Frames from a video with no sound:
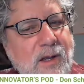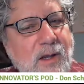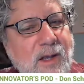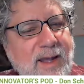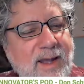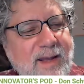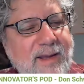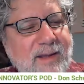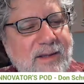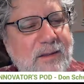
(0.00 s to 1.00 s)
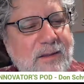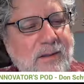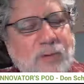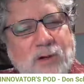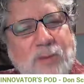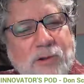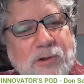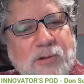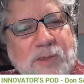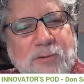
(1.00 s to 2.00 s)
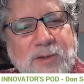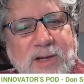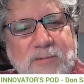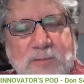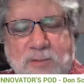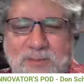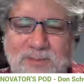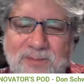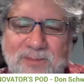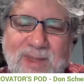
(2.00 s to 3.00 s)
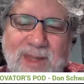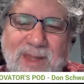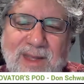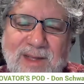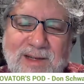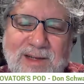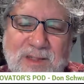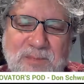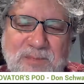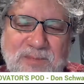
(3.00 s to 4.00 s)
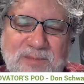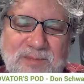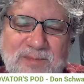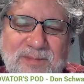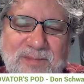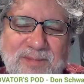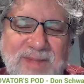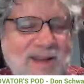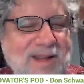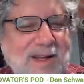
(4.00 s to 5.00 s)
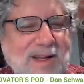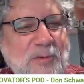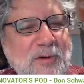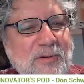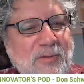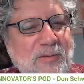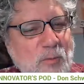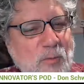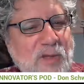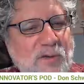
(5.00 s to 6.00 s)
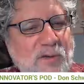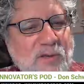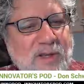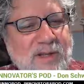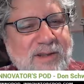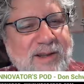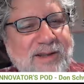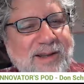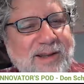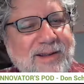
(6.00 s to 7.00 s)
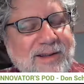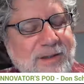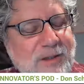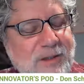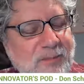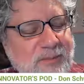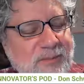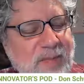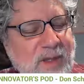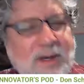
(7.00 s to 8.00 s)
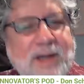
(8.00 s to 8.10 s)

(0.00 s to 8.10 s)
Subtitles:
And there were a couple hundred people in that room. Then in October, really fun event down at Kaiser